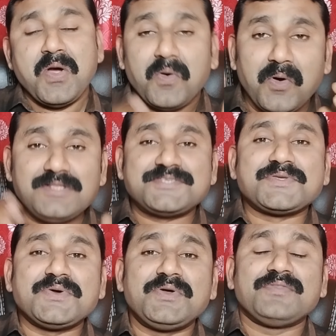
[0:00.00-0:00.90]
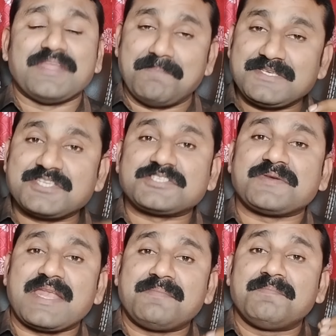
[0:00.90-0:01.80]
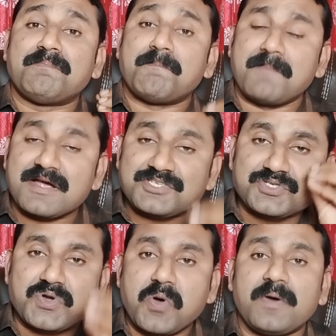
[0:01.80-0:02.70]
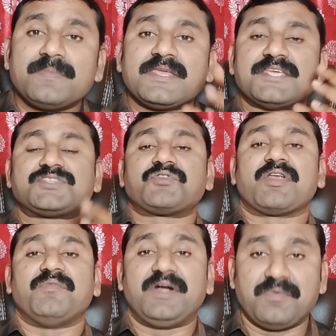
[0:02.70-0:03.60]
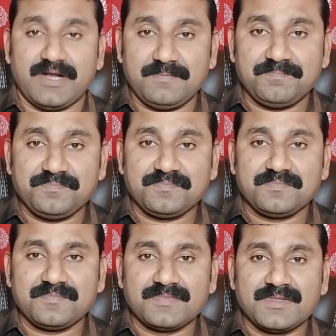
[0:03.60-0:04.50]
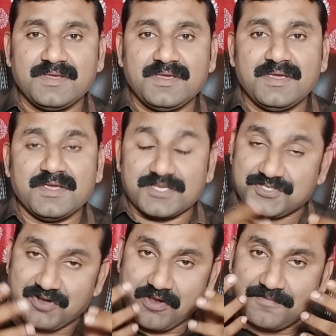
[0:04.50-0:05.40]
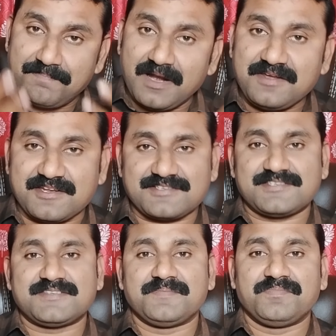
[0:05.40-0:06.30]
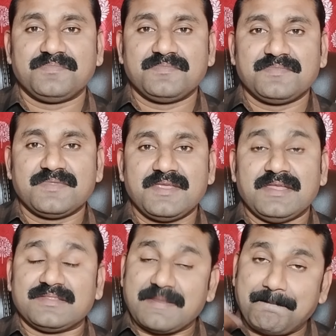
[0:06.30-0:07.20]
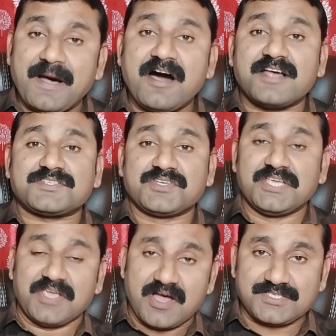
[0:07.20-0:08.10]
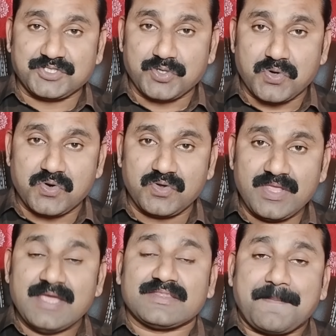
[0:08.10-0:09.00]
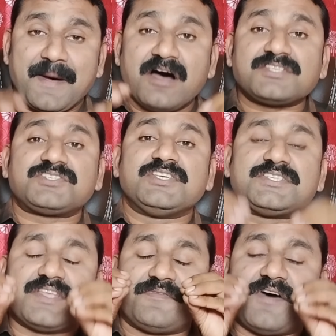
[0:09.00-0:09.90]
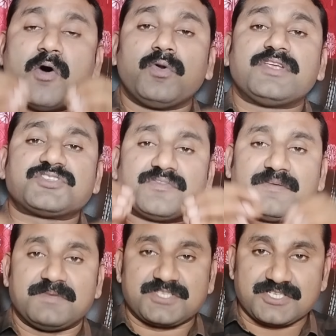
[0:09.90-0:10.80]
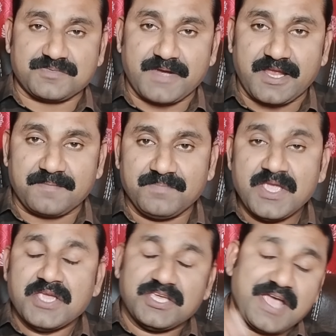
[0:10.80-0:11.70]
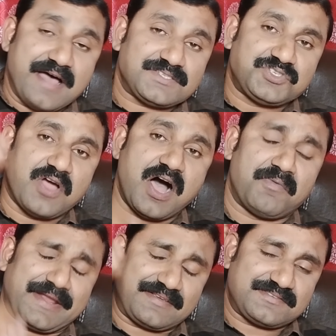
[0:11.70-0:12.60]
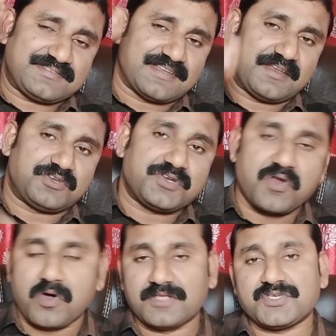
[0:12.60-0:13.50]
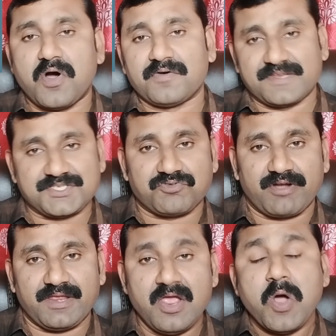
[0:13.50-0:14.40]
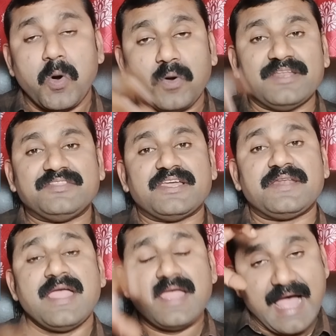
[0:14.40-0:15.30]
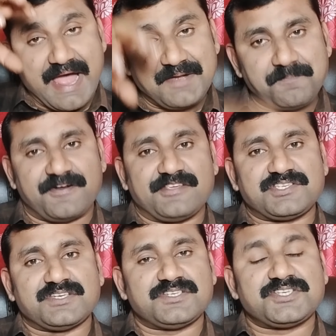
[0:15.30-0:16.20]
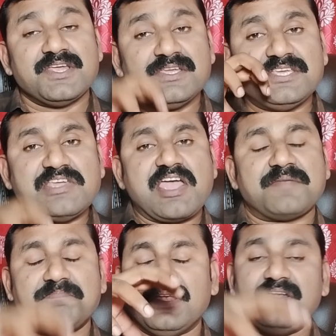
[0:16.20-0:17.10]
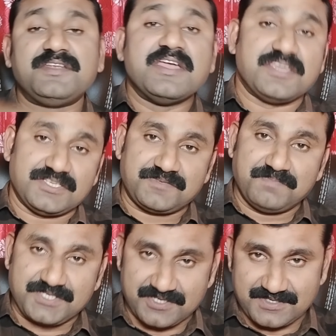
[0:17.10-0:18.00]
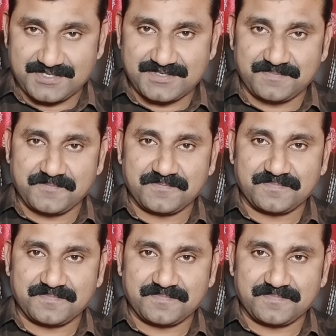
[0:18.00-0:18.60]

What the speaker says: Also, the businessman must know history very well. History of politics. The past he has to know. The past is the foundation of a businessman. He has to have an excellent knowledge of history. Only then, at present, he can build his business.